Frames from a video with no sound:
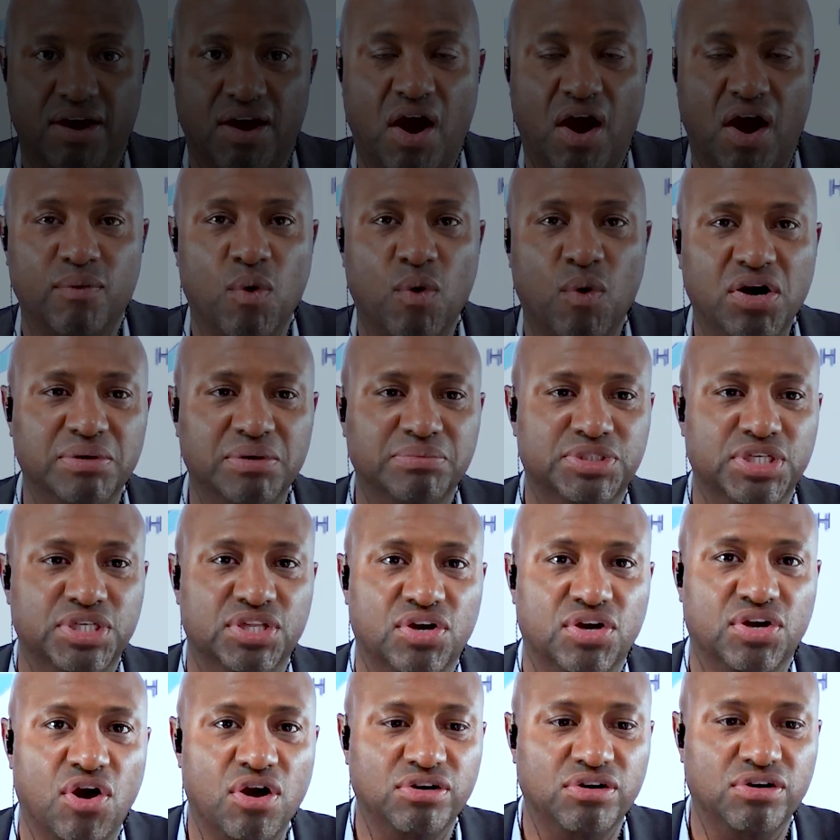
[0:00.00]
right, welcome to the
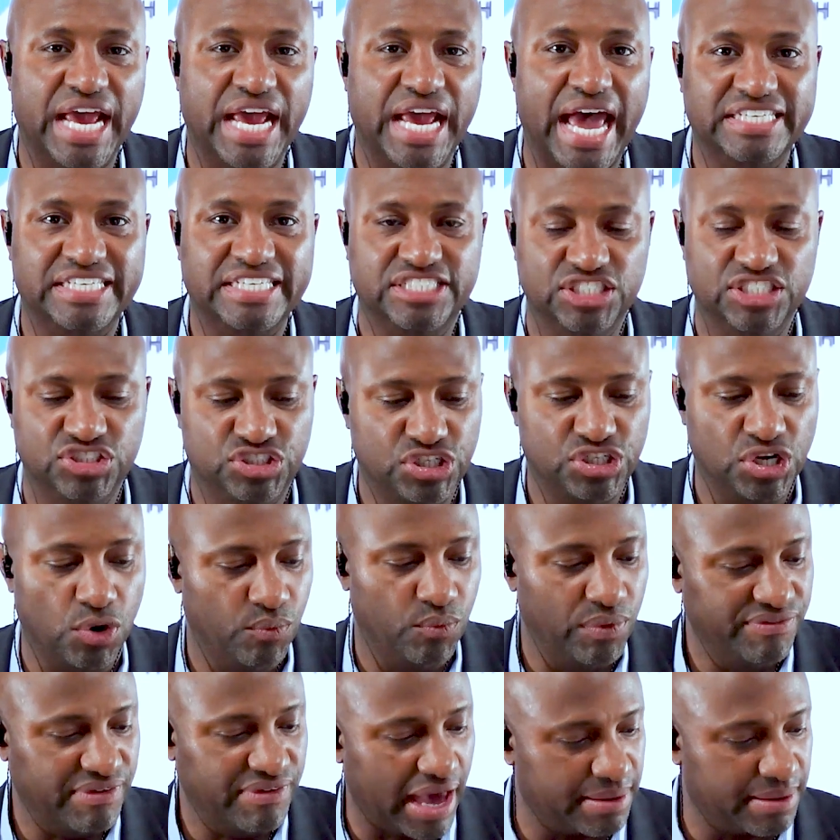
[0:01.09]
Carl Jackson Show.
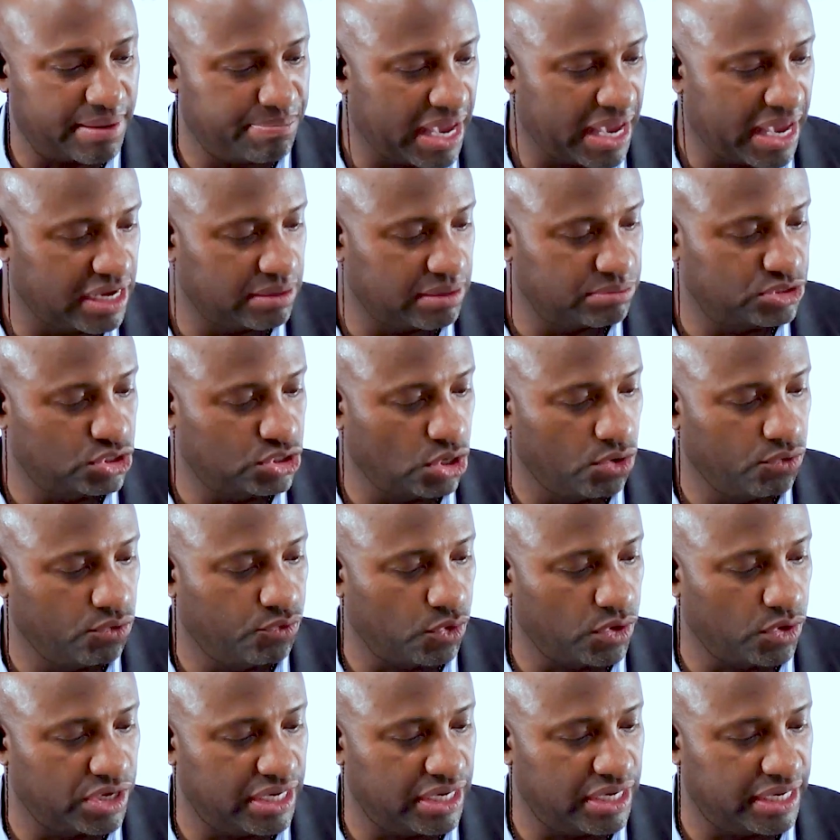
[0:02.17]
We've got a bang-up show for
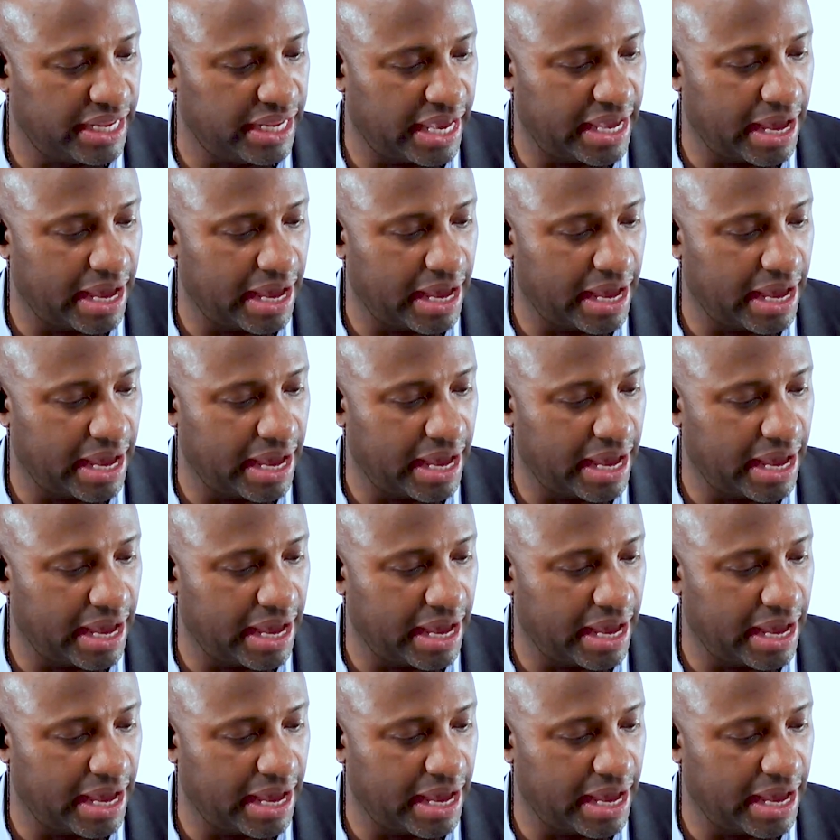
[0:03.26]
you today.